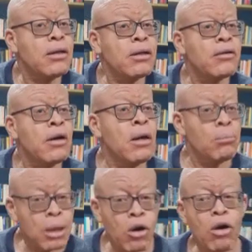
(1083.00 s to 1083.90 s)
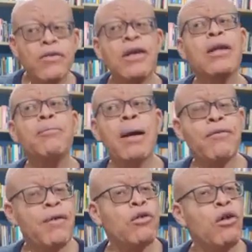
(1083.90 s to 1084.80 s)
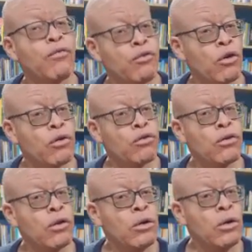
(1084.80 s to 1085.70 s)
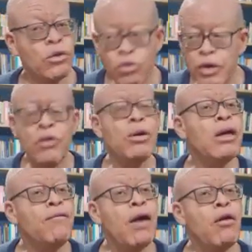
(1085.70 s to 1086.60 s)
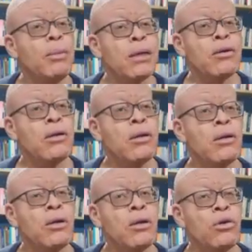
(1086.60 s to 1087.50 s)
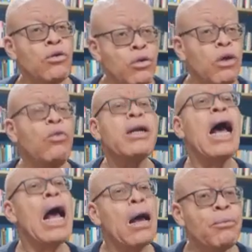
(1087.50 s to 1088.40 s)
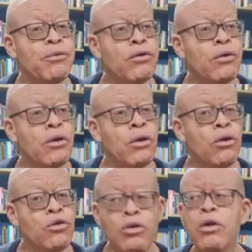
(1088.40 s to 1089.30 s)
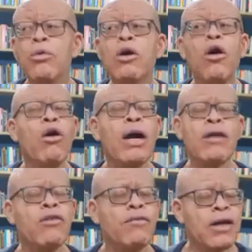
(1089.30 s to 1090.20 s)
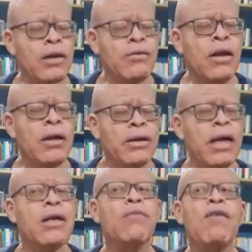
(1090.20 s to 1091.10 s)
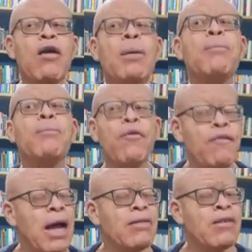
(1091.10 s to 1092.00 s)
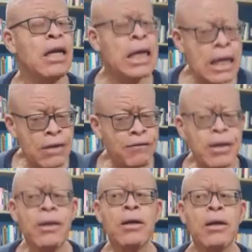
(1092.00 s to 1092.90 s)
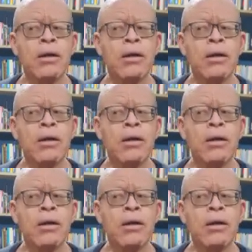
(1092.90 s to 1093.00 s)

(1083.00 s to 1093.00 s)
in it because in the manufacture of drugs, you deal with the environment, you deal with herbs, you deal with all kinds of things that the environment provides, even